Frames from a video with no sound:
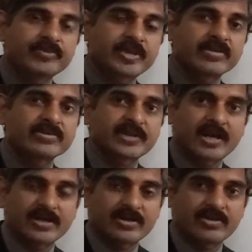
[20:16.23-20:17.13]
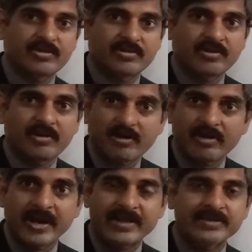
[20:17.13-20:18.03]
Kickstarter
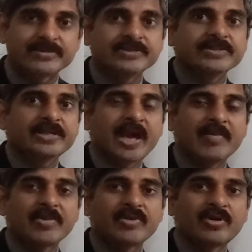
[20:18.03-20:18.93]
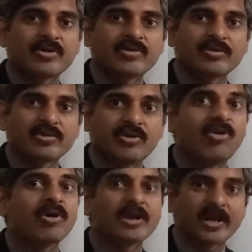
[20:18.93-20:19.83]
or at Amazon,
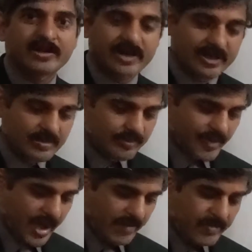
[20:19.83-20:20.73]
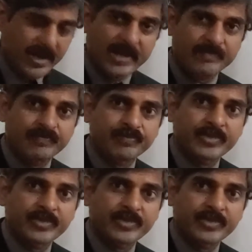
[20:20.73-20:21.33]
or they are in pipeline.